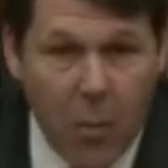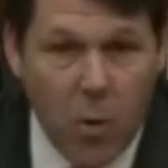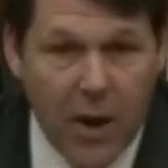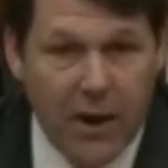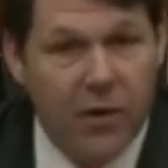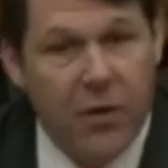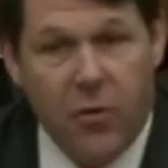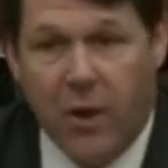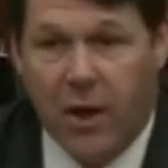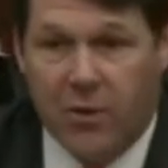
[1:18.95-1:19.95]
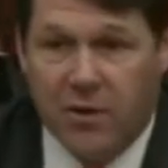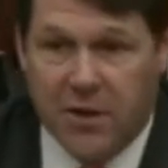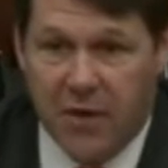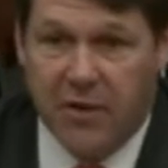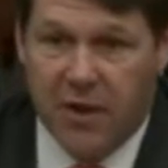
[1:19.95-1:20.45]
Wing and the
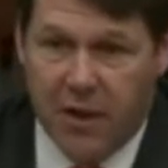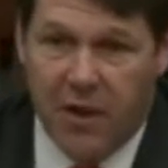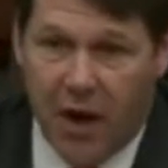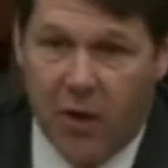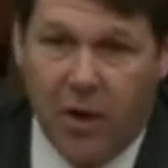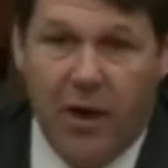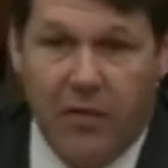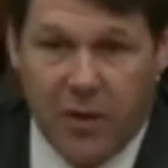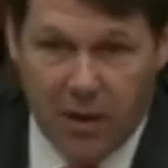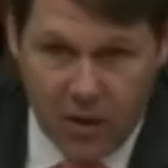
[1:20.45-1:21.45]
317th Airlift,